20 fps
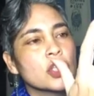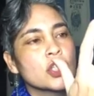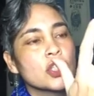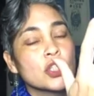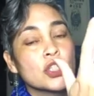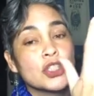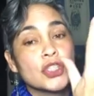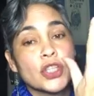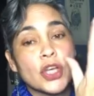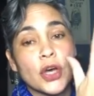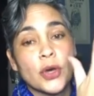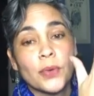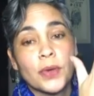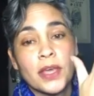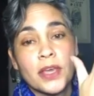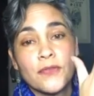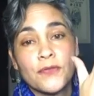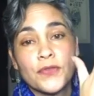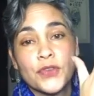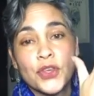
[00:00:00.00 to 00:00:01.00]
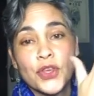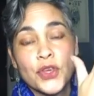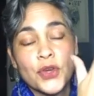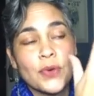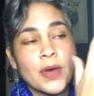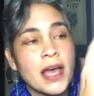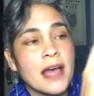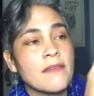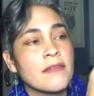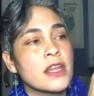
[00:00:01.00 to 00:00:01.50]
So if you
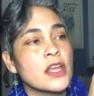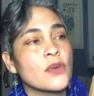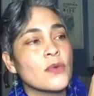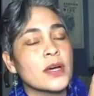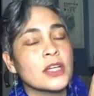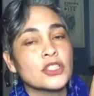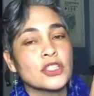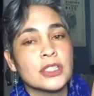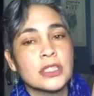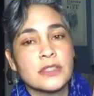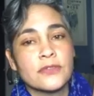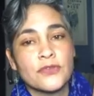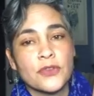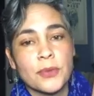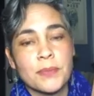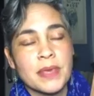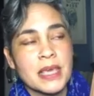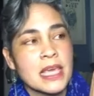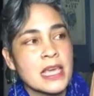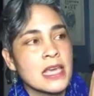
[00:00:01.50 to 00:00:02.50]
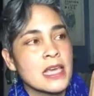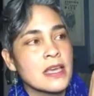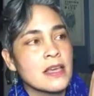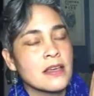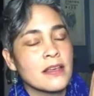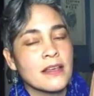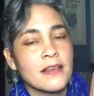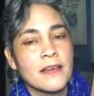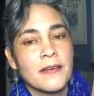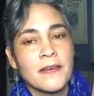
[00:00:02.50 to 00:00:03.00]
have any questions for me,
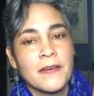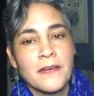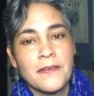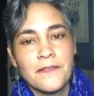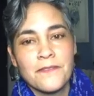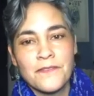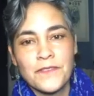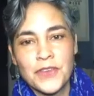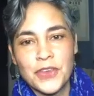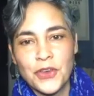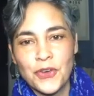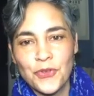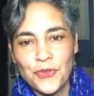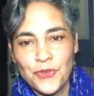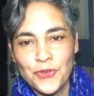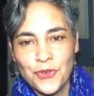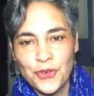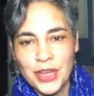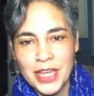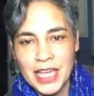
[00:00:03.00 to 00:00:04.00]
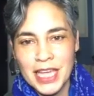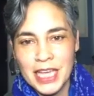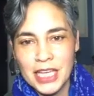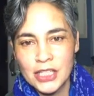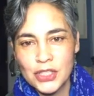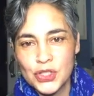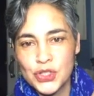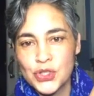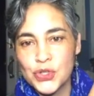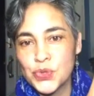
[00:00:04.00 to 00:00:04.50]
feel free
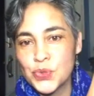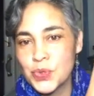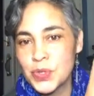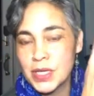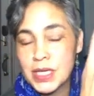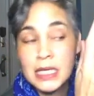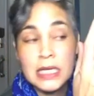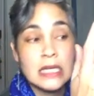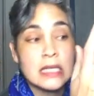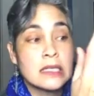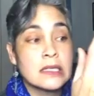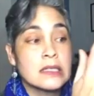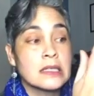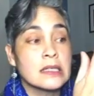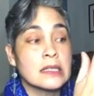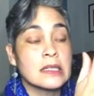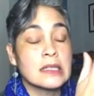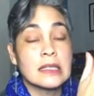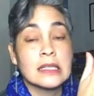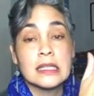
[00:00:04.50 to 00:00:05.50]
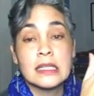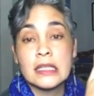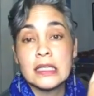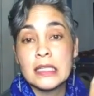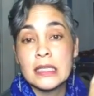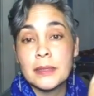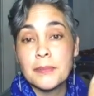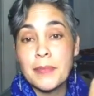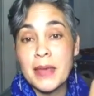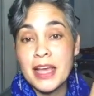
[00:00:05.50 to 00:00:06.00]
to
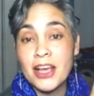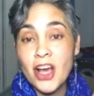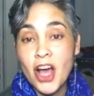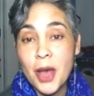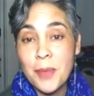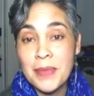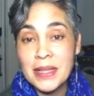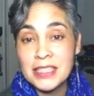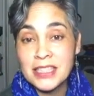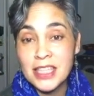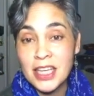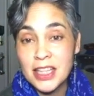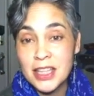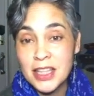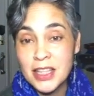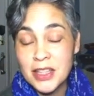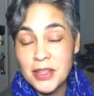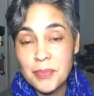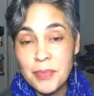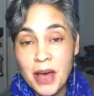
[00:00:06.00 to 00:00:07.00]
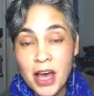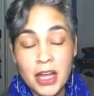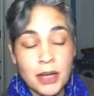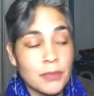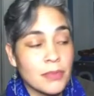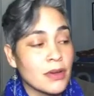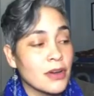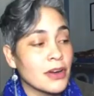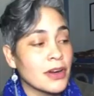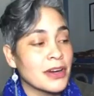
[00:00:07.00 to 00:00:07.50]
make comments on the bottom,
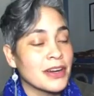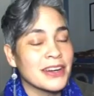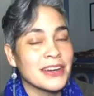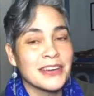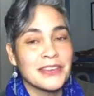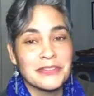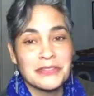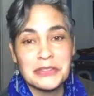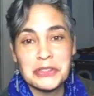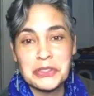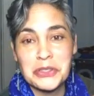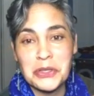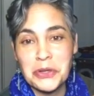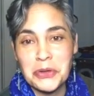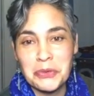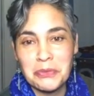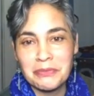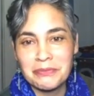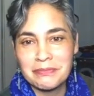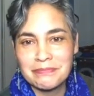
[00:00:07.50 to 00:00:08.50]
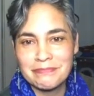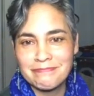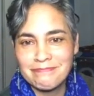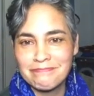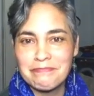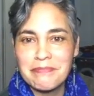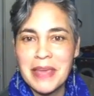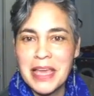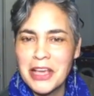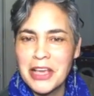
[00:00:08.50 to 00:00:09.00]
or to
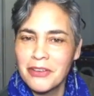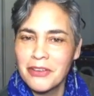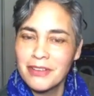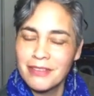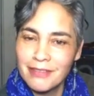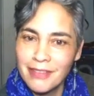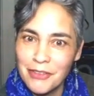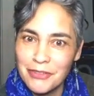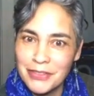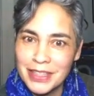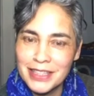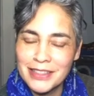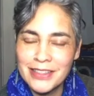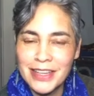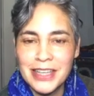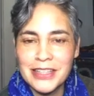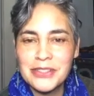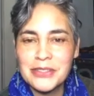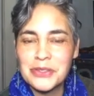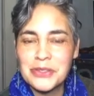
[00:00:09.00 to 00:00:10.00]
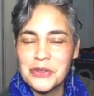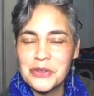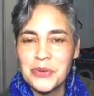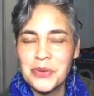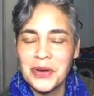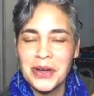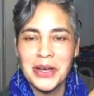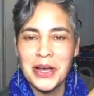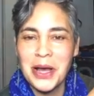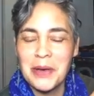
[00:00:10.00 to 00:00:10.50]
make lovely, nice
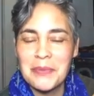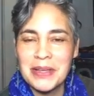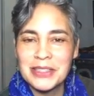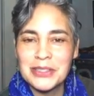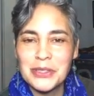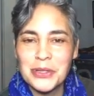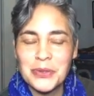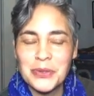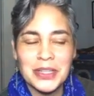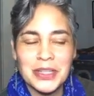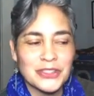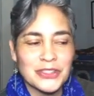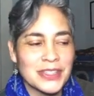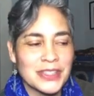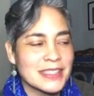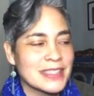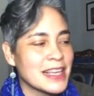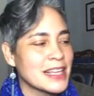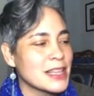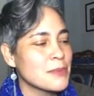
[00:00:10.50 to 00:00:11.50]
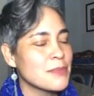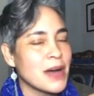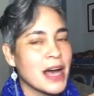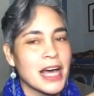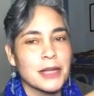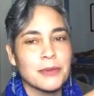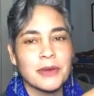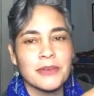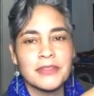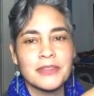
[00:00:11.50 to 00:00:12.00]
comments or questions at the bottom
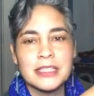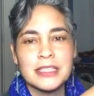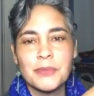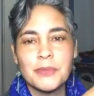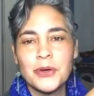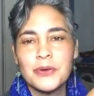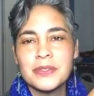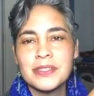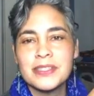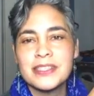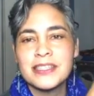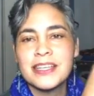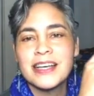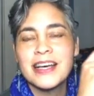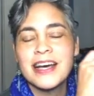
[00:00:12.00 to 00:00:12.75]
of this post.